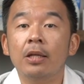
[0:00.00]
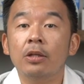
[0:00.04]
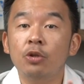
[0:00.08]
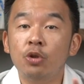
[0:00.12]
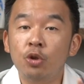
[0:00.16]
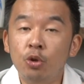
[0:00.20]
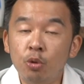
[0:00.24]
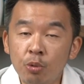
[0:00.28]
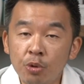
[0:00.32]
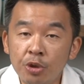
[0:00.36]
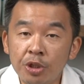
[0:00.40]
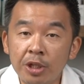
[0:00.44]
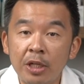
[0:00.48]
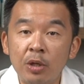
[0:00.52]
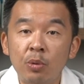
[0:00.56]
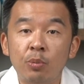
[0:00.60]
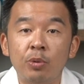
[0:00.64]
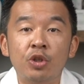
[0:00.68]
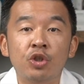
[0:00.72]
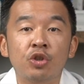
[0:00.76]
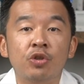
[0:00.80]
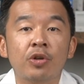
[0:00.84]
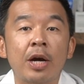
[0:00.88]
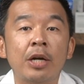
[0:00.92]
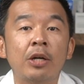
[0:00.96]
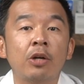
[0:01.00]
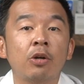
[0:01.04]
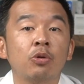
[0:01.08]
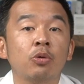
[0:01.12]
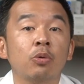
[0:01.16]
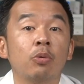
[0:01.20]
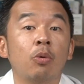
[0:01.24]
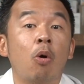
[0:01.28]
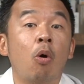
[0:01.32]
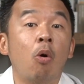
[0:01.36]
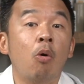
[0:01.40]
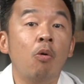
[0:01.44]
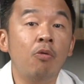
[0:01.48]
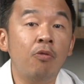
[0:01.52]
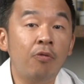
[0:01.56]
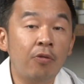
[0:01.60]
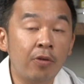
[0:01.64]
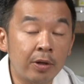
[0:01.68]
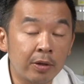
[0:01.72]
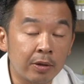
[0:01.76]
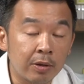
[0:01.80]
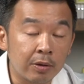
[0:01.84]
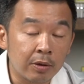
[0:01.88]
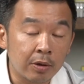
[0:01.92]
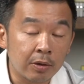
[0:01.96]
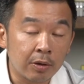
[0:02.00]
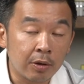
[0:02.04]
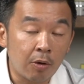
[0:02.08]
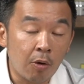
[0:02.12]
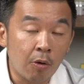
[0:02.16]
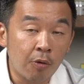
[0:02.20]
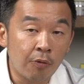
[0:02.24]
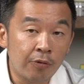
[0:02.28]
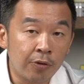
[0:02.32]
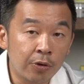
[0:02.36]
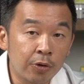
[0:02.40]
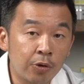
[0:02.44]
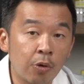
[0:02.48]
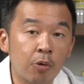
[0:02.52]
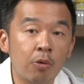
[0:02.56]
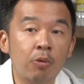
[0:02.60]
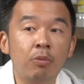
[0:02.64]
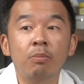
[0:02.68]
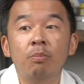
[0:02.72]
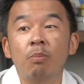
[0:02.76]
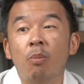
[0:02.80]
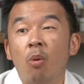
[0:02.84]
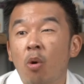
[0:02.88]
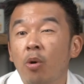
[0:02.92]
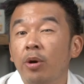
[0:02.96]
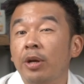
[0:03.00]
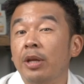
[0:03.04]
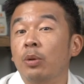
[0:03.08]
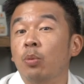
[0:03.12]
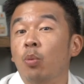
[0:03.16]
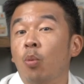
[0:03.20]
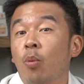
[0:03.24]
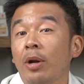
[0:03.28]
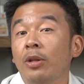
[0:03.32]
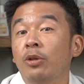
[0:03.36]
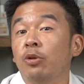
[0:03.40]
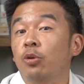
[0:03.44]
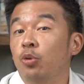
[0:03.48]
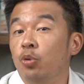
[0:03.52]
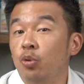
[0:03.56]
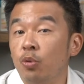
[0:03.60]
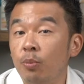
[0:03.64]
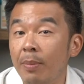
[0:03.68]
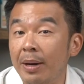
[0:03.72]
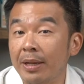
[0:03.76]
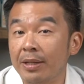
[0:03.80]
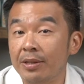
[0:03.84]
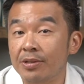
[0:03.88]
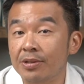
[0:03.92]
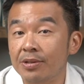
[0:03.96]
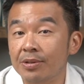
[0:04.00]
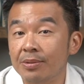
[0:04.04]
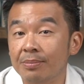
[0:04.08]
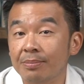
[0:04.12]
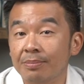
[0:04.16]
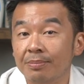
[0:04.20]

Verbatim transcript: usually we try not to overgo more than 1 to 2 months.